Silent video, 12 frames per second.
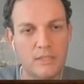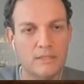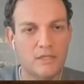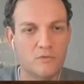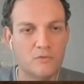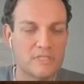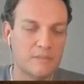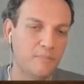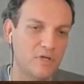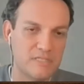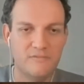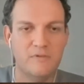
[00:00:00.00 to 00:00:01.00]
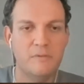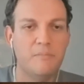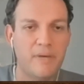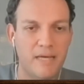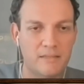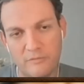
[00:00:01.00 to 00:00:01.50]
that was a positive
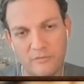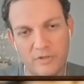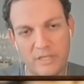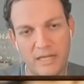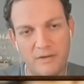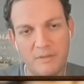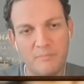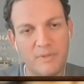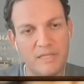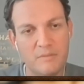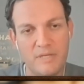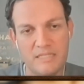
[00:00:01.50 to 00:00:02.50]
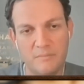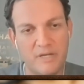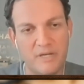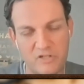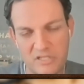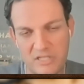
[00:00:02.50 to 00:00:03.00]
impact for dairy and plant-based beverage.